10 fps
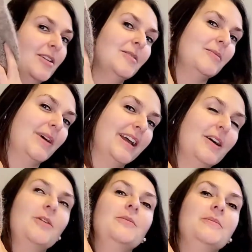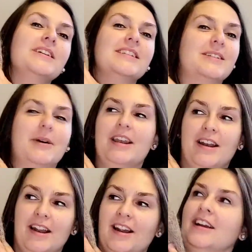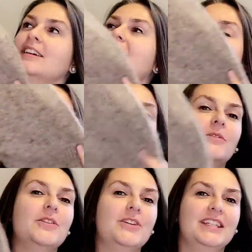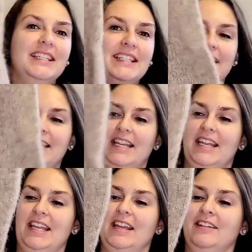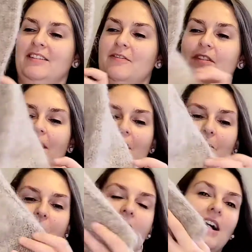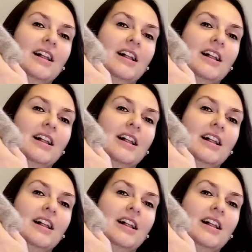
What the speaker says: my oatmeal sweater. I don't know if you can see very well.